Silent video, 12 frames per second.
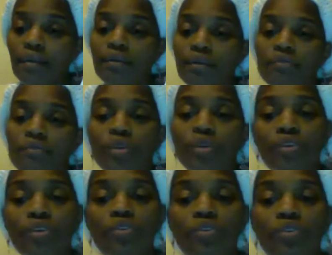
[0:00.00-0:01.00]
The
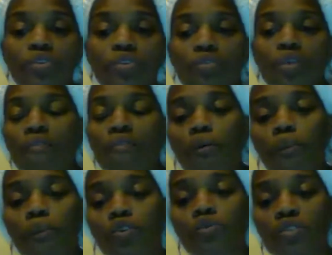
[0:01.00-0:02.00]
triggers of a
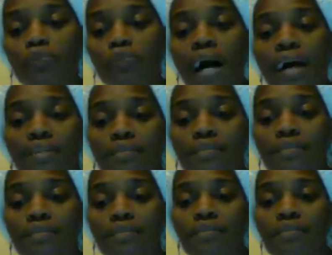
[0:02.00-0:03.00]
hormonal
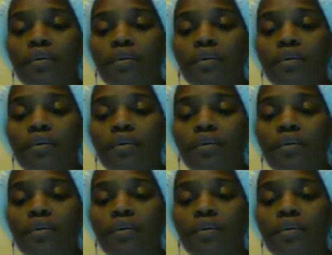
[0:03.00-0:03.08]
response